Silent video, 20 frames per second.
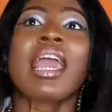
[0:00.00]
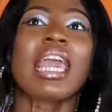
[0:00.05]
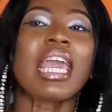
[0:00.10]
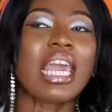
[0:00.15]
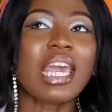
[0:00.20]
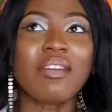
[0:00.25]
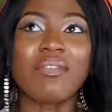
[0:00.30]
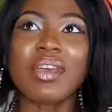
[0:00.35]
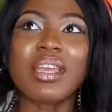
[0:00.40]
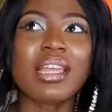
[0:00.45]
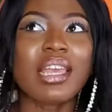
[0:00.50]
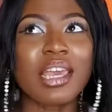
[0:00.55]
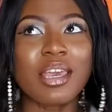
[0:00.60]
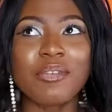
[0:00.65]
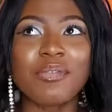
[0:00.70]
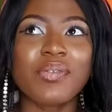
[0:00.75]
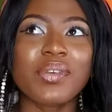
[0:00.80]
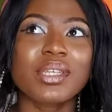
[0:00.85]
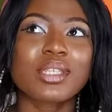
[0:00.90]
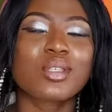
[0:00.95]
even
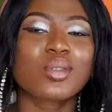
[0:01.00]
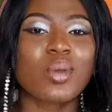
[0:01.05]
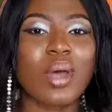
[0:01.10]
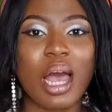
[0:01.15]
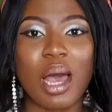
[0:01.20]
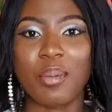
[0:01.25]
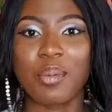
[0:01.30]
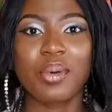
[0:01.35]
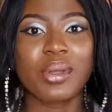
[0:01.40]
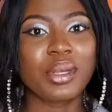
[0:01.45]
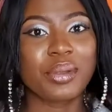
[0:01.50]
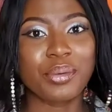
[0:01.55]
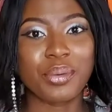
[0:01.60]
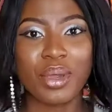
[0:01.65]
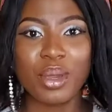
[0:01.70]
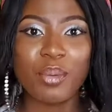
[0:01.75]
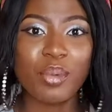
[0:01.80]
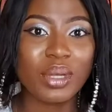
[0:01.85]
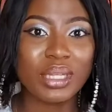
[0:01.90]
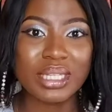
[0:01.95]
if it's to happen in 3
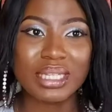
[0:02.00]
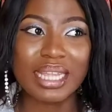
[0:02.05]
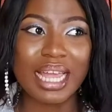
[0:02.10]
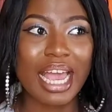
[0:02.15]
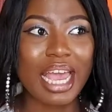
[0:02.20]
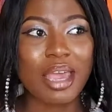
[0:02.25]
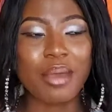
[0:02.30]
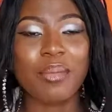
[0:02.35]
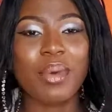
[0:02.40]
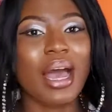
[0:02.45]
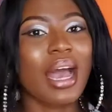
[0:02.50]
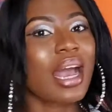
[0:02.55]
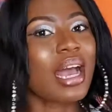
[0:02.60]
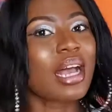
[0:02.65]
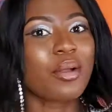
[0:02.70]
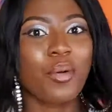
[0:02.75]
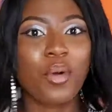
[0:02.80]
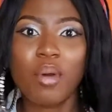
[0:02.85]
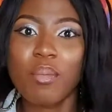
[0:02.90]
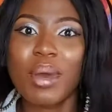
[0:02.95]
months time, I can
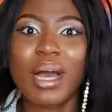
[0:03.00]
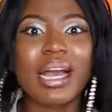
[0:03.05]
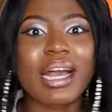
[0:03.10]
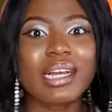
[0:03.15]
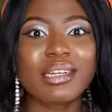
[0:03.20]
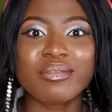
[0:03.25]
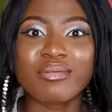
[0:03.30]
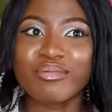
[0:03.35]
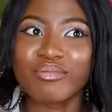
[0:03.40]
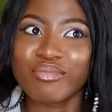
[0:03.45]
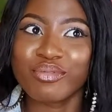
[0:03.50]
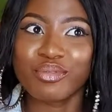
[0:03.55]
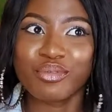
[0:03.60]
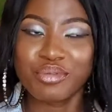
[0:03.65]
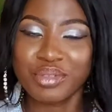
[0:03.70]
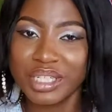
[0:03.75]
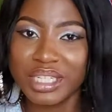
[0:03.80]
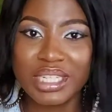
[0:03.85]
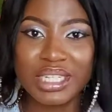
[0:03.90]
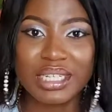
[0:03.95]
go back and
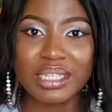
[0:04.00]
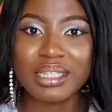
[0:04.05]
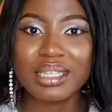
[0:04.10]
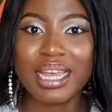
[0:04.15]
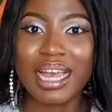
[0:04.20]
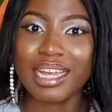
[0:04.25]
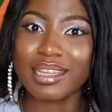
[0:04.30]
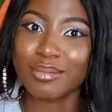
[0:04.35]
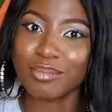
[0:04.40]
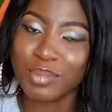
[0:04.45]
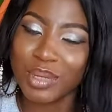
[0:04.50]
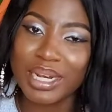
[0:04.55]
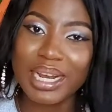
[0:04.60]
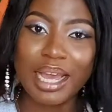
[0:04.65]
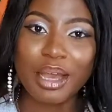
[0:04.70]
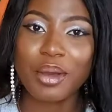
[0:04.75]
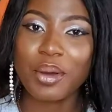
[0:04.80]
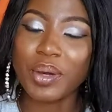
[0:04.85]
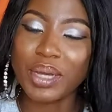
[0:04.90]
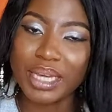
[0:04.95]
read it and be
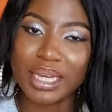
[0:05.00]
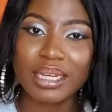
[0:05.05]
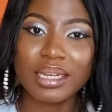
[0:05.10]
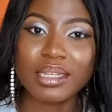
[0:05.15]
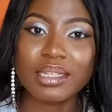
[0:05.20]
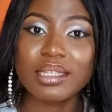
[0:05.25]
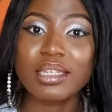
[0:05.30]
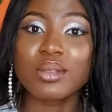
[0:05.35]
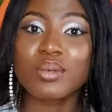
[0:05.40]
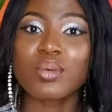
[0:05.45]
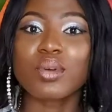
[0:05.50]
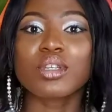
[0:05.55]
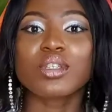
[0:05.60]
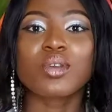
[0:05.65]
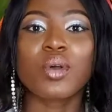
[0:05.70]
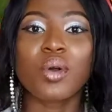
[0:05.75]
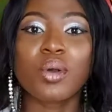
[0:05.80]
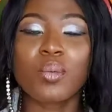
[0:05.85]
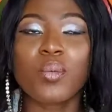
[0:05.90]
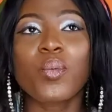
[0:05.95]
like, okay, this was
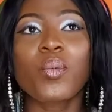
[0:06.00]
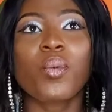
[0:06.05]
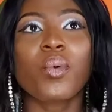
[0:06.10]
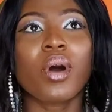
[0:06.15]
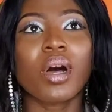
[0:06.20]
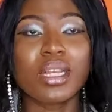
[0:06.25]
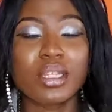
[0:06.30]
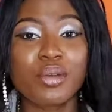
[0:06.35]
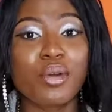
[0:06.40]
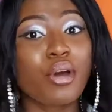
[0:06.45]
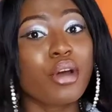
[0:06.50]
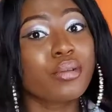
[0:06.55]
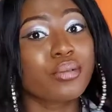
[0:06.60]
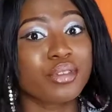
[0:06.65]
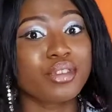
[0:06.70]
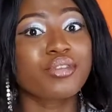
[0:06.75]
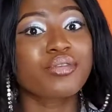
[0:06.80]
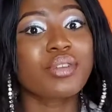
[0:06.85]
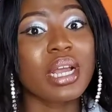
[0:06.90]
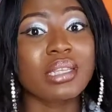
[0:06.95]
what God
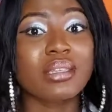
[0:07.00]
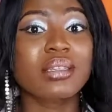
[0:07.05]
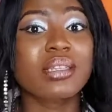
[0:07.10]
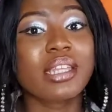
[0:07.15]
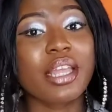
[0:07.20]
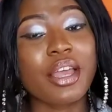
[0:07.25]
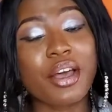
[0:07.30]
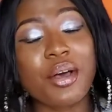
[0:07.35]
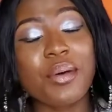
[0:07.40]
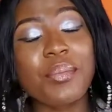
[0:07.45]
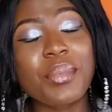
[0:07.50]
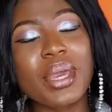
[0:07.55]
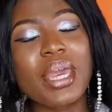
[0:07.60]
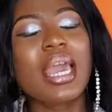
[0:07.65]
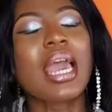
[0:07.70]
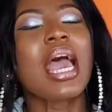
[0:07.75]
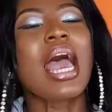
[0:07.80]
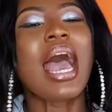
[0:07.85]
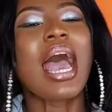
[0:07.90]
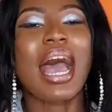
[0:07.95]
was trying to tell me
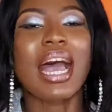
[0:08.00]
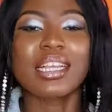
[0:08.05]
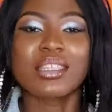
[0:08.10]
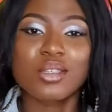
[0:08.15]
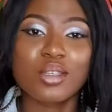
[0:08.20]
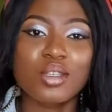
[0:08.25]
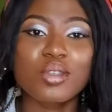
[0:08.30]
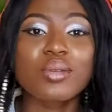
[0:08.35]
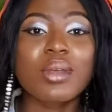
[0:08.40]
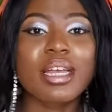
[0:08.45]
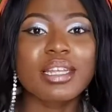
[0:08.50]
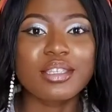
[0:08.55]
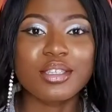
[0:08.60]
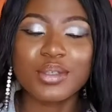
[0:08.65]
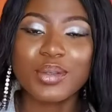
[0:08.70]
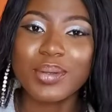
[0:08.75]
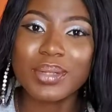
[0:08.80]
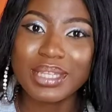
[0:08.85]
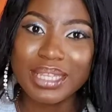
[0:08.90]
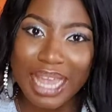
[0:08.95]
at so and
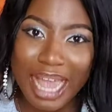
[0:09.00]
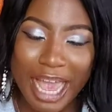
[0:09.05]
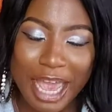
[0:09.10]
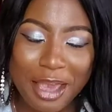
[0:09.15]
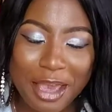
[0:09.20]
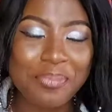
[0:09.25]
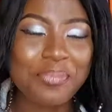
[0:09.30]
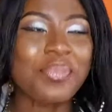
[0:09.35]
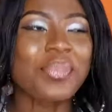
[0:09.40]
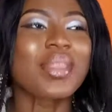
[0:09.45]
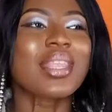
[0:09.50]
so time.